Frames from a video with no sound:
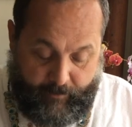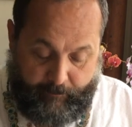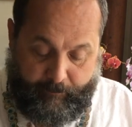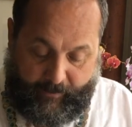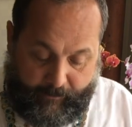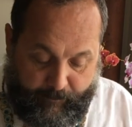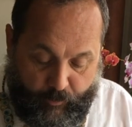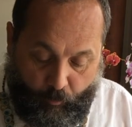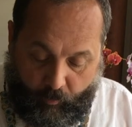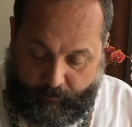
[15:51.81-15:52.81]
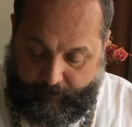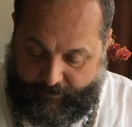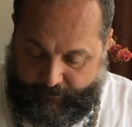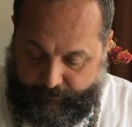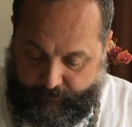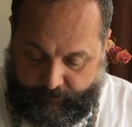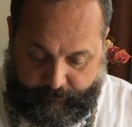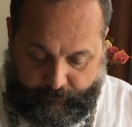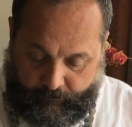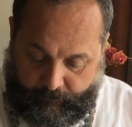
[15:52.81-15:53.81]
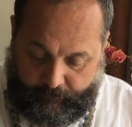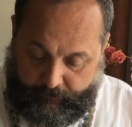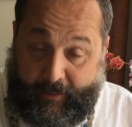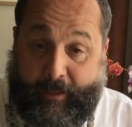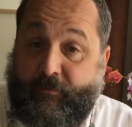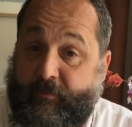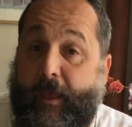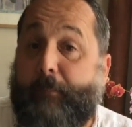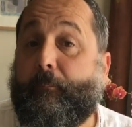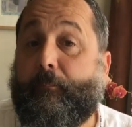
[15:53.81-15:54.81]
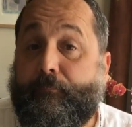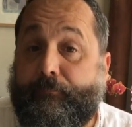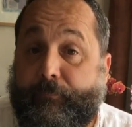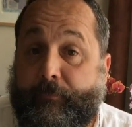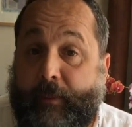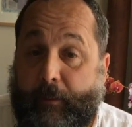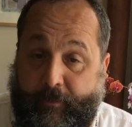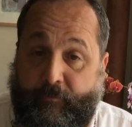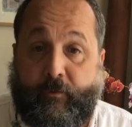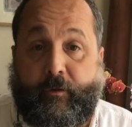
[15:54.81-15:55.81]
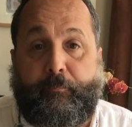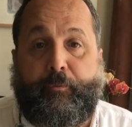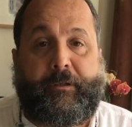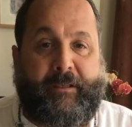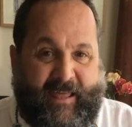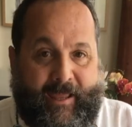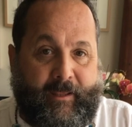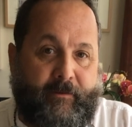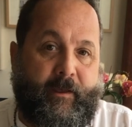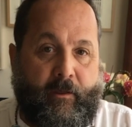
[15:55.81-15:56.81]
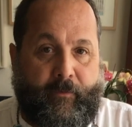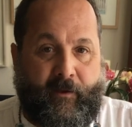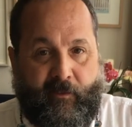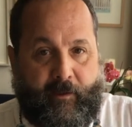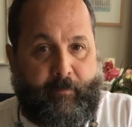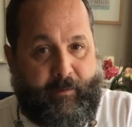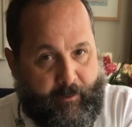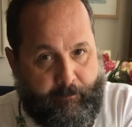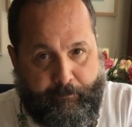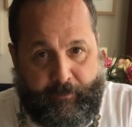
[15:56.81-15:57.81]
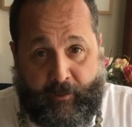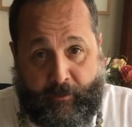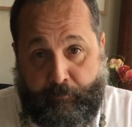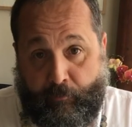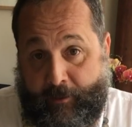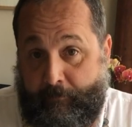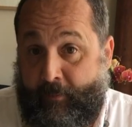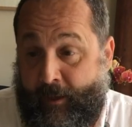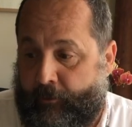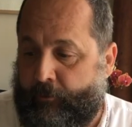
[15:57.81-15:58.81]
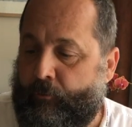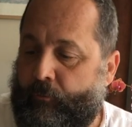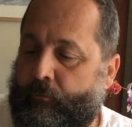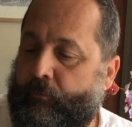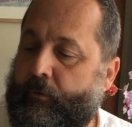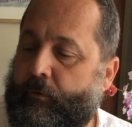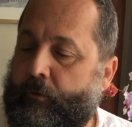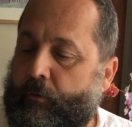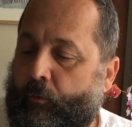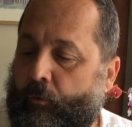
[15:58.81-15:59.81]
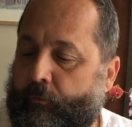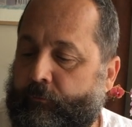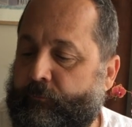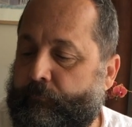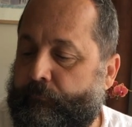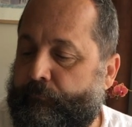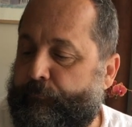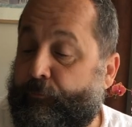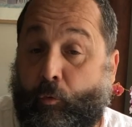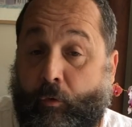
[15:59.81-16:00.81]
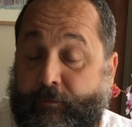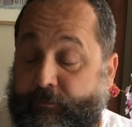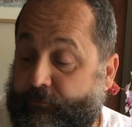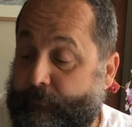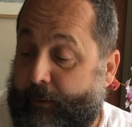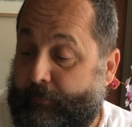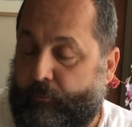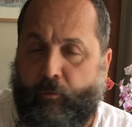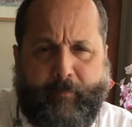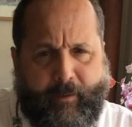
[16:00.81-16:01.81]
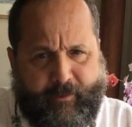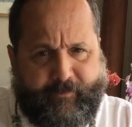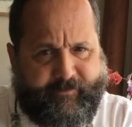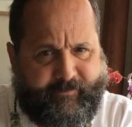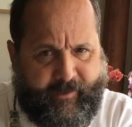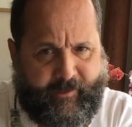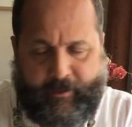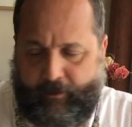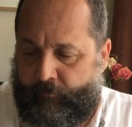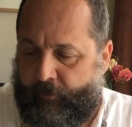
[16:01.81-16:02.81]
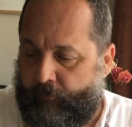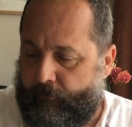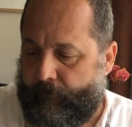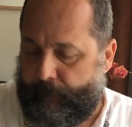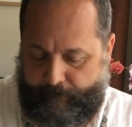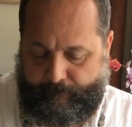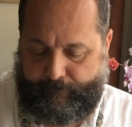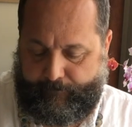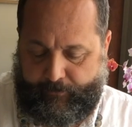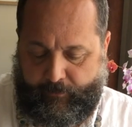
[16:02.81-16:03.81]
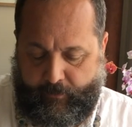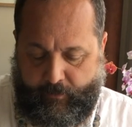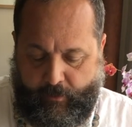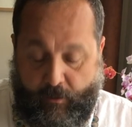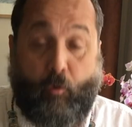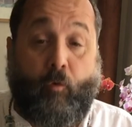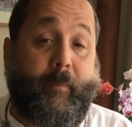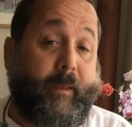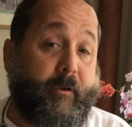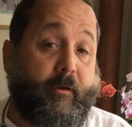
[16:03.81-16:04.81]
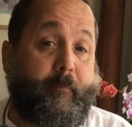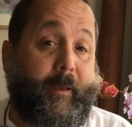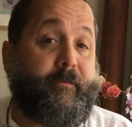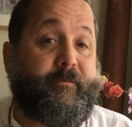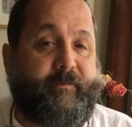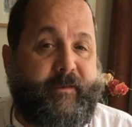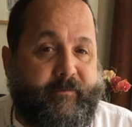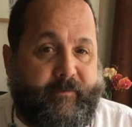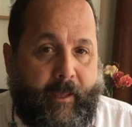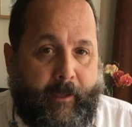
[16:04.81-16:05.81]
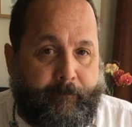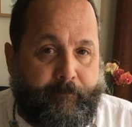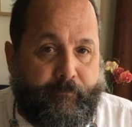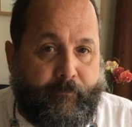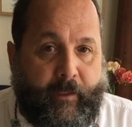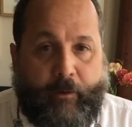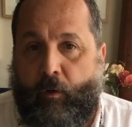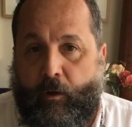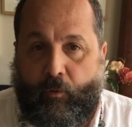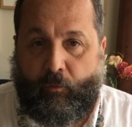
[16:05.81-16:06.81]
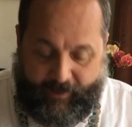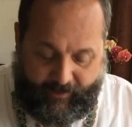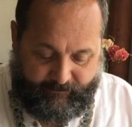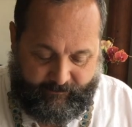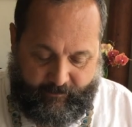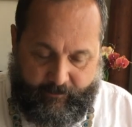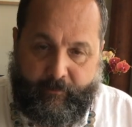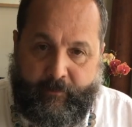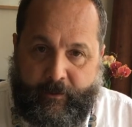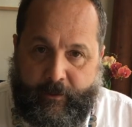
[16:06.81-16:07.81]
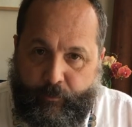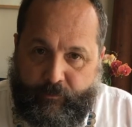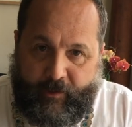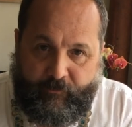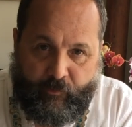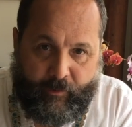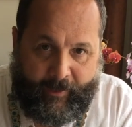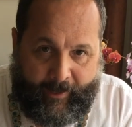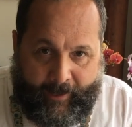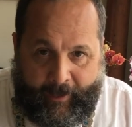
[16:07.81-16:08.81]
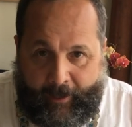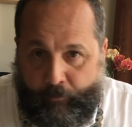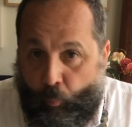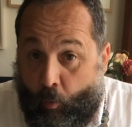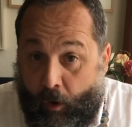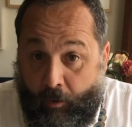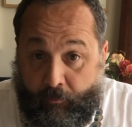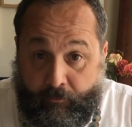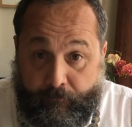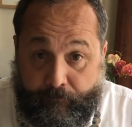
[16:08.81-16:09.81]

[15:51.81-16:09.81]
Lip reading: Maybe you want to make a little landscape. That means you're going to put land down there, like maybe a big bright meadow or some forest maybe, maybe a city down there. Or maybe you're going to make a seascape like Rockwell Kent did, in which case you're going to add water